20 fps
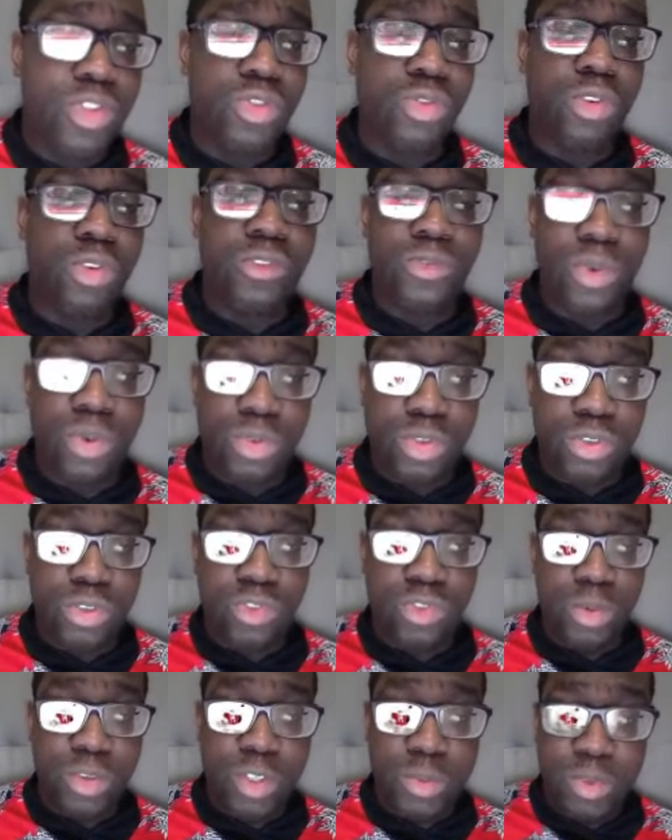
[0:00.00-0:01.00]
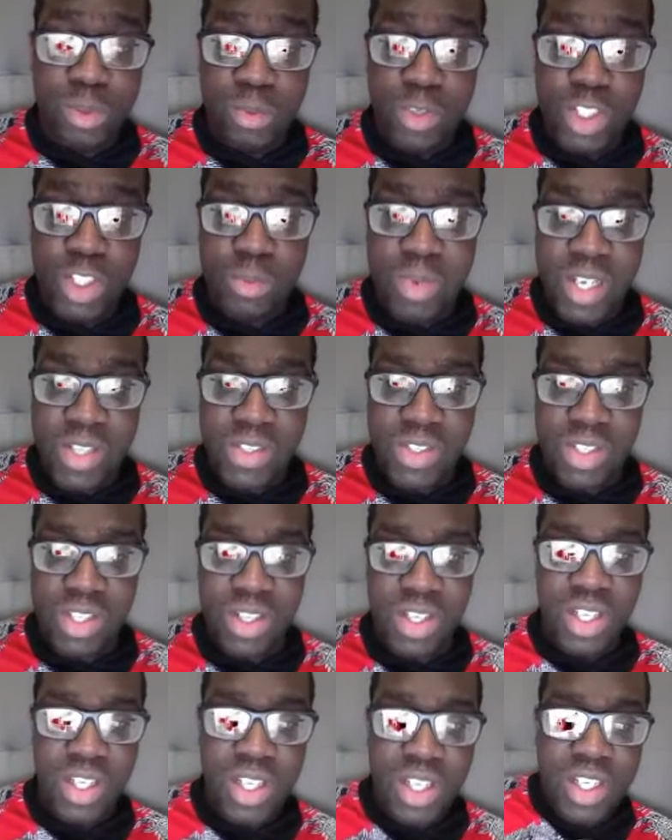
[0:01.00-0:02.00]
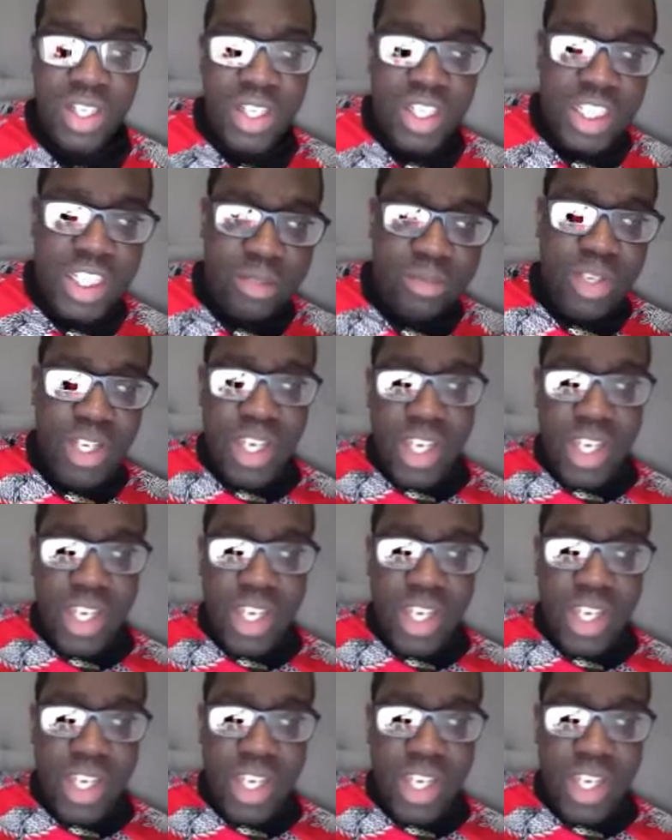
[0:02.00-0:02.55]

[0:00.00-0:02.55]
or four two three one has been much better. Um,